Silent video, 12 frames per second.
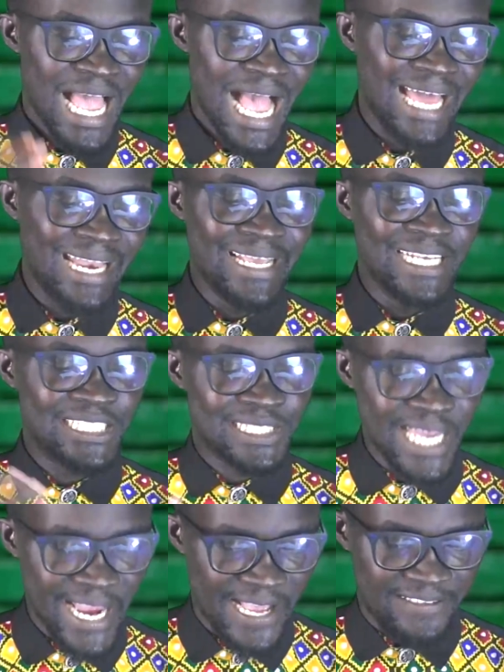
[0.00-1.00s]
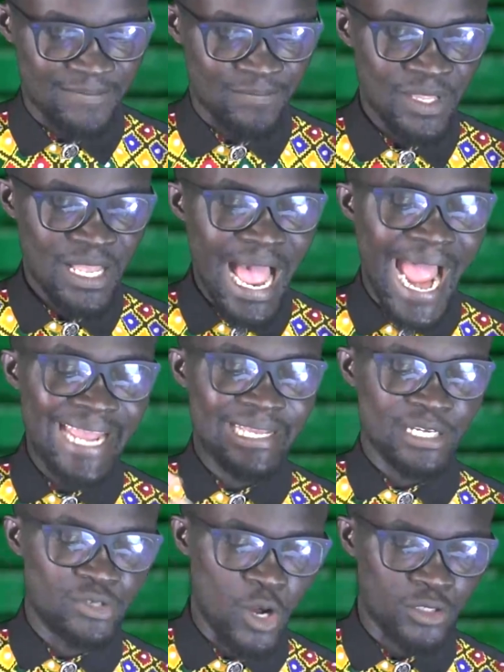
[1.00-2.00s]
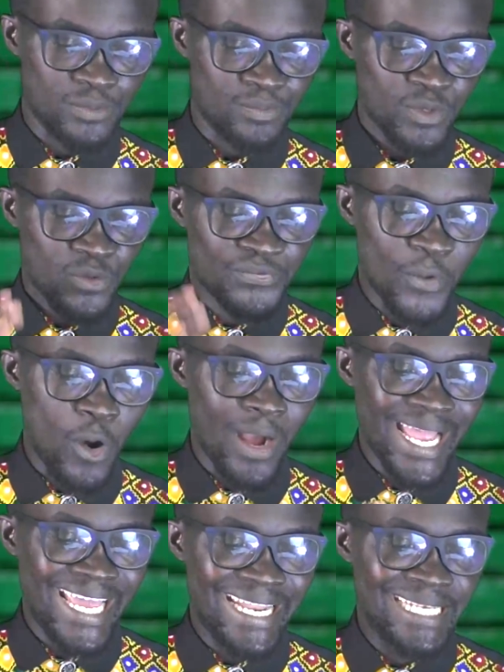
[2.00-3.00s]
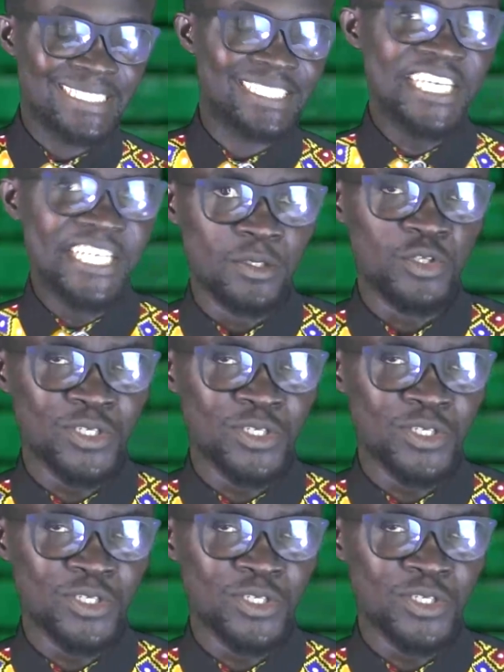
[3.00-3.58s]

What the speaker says: And he says, I cannot, for it is sealed.